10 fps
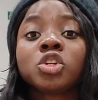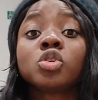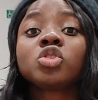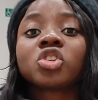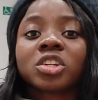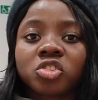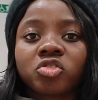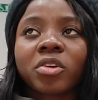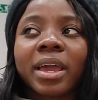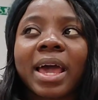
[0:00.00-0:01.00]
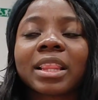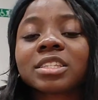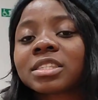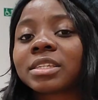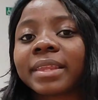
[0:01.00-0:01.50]
You just try. At
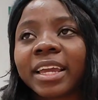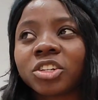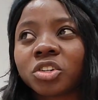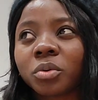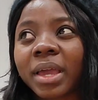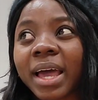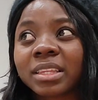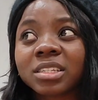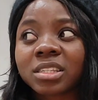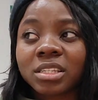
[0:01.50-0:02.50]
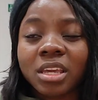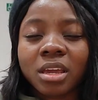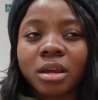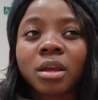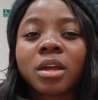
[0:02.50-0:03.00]
least in Nigeria this
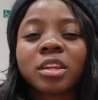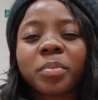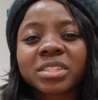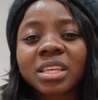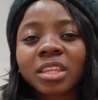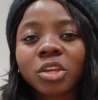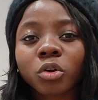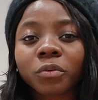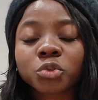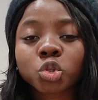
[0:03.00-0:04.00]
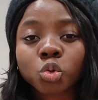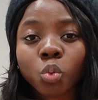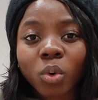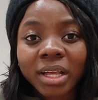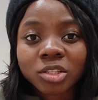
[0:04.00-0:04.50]
year, the percentage of
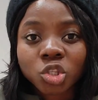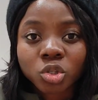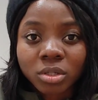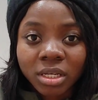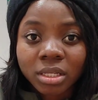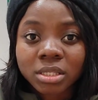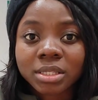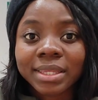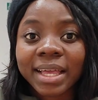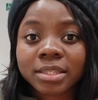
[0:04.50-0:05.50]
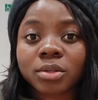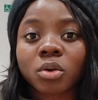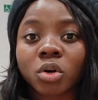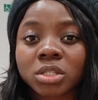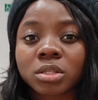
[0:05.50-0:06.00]
2-1 students that
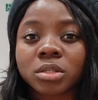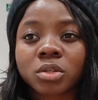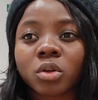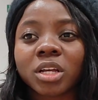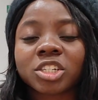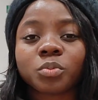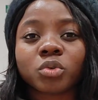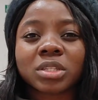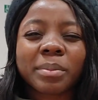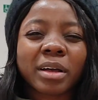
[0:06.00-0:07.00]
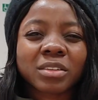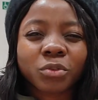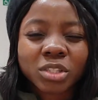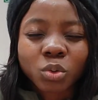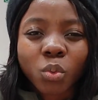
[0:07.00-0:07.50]
got the scholarship was about
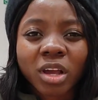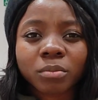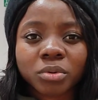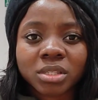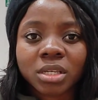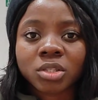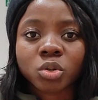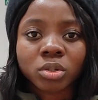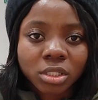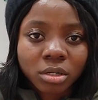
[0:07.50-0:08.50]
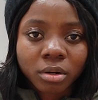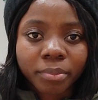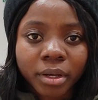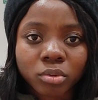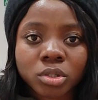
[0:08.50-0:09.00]
41% or
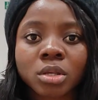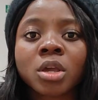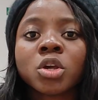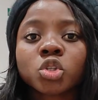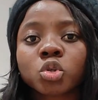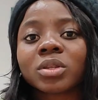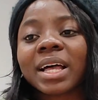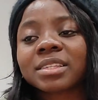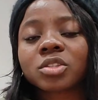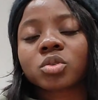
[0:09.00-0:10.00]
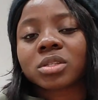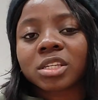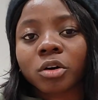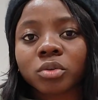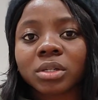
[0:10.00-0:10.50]
thereabouts. So that is to
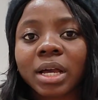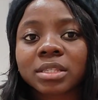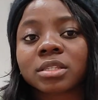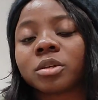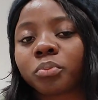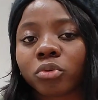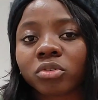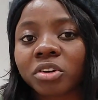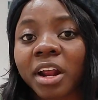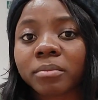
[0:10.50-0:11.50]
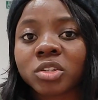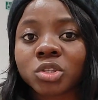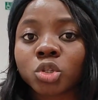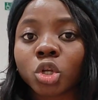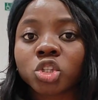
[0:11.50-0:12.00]
tell you that the program
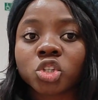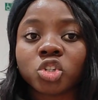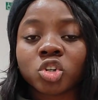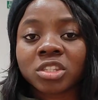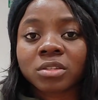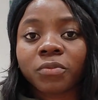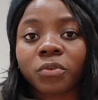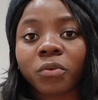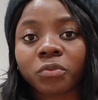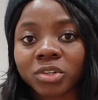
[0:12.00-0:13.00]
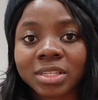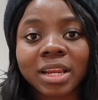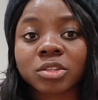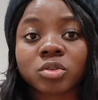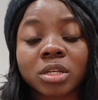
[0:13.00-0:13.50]
is not just for
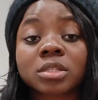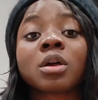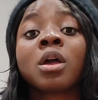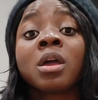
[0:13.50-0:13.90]
first-class students.